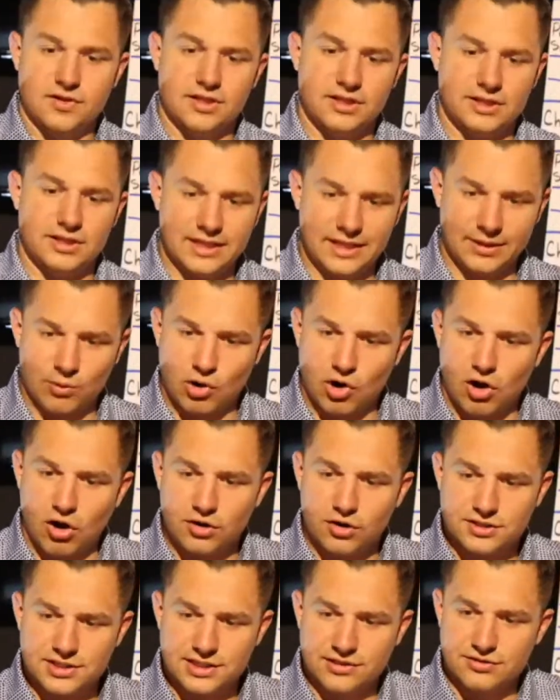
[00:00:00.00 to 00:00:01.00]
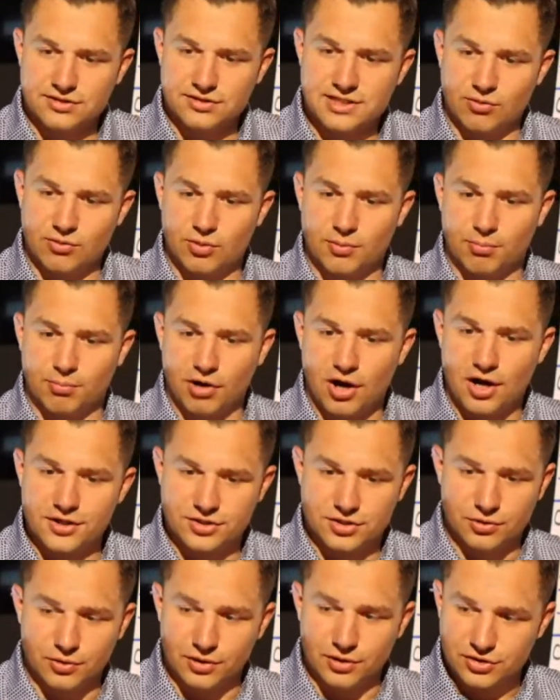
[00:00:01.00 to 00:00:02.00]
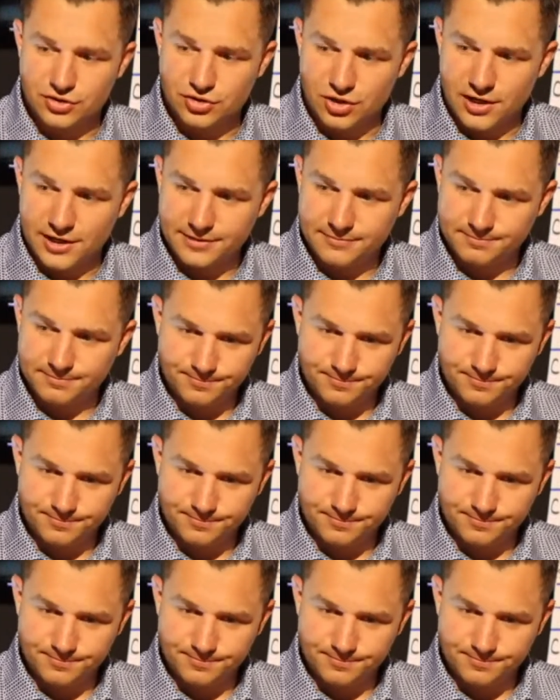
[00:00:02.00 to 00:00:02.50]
They were all deals that were brought to us, right?